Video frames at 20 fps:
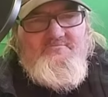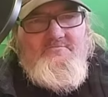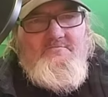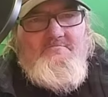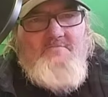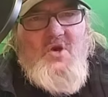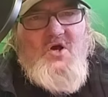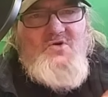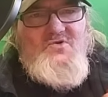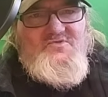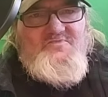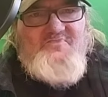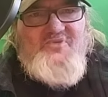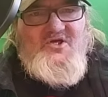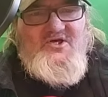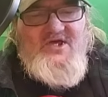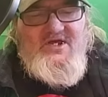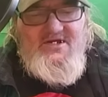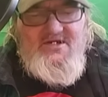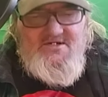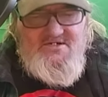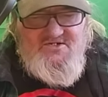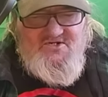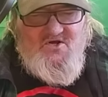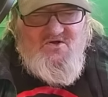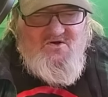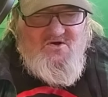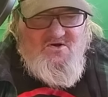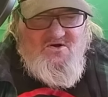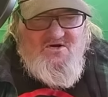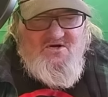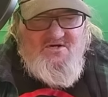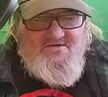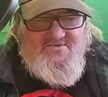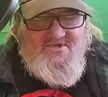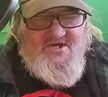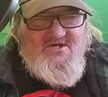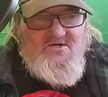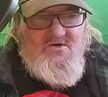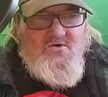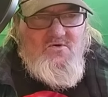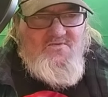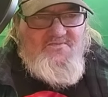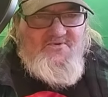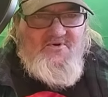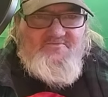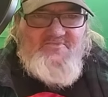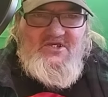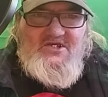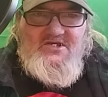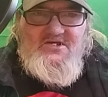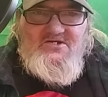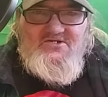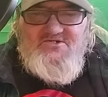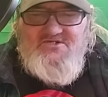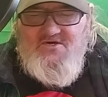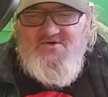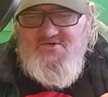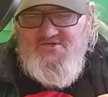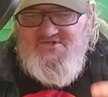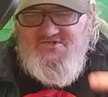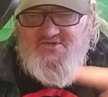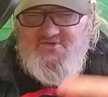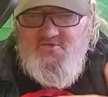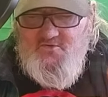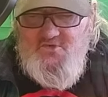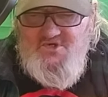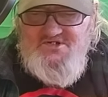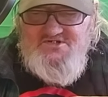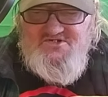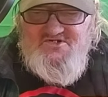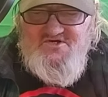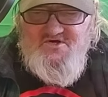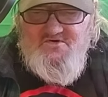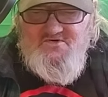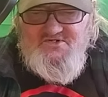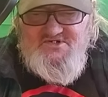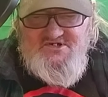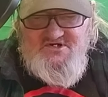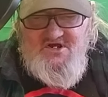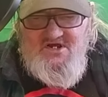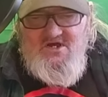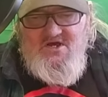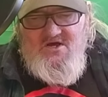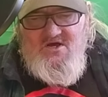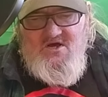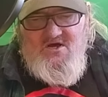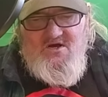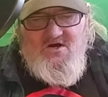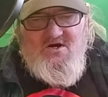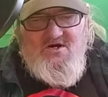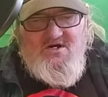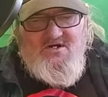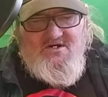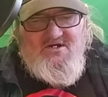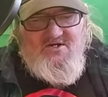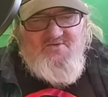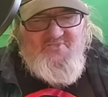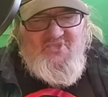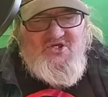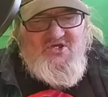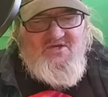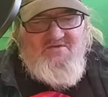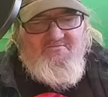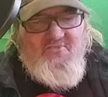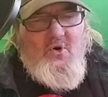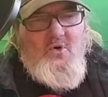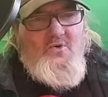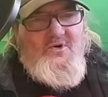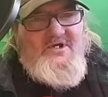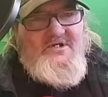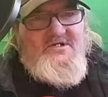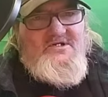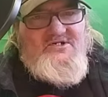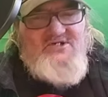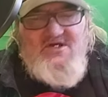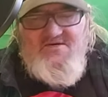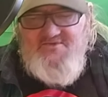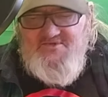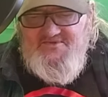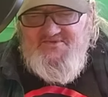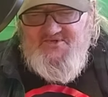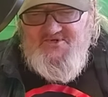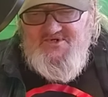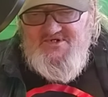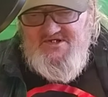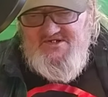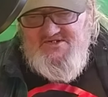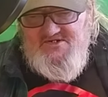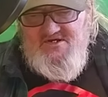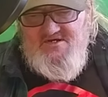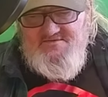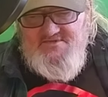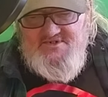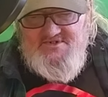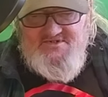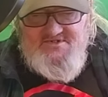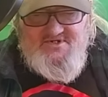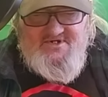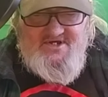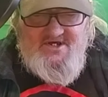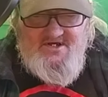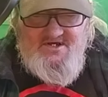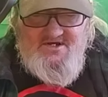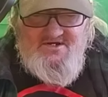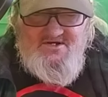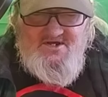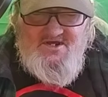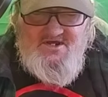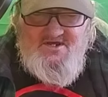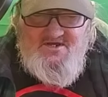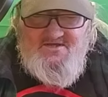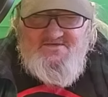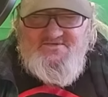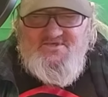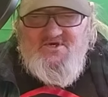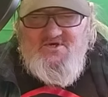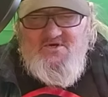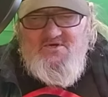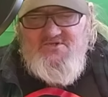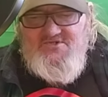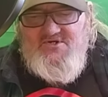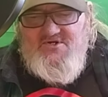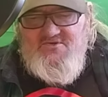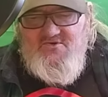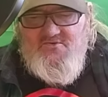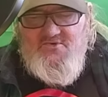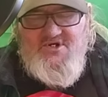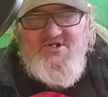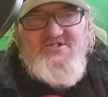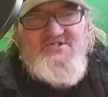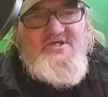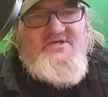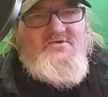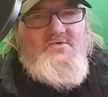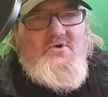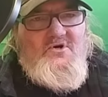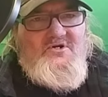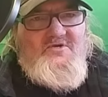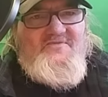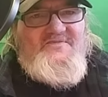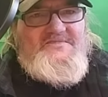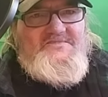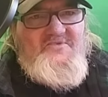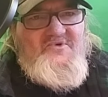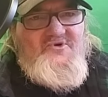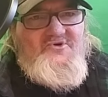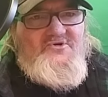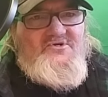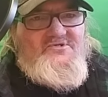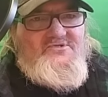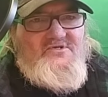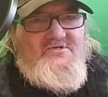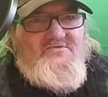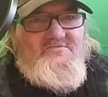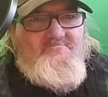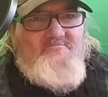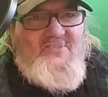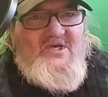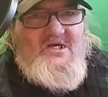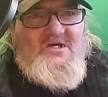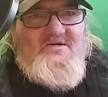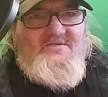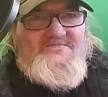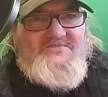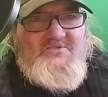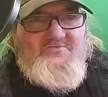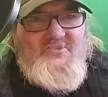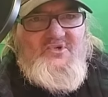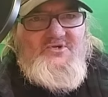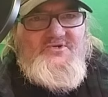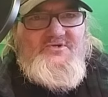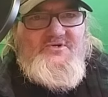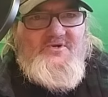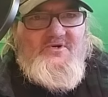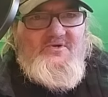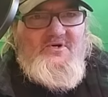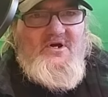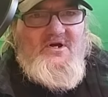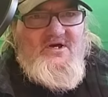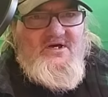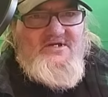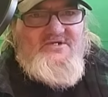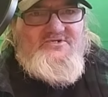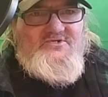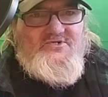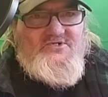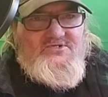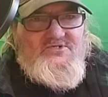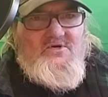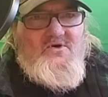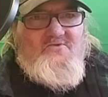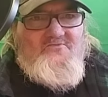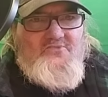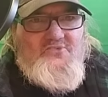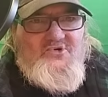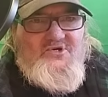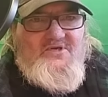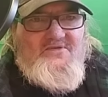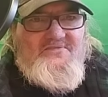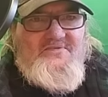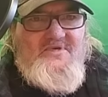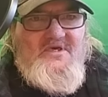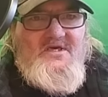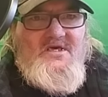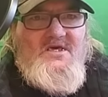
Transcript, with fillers: most planes are that go from the east coast to the west coast are going to be Boeing 737s, okay? Those are the ones that you want to familiar, uh, familiarize yourself with.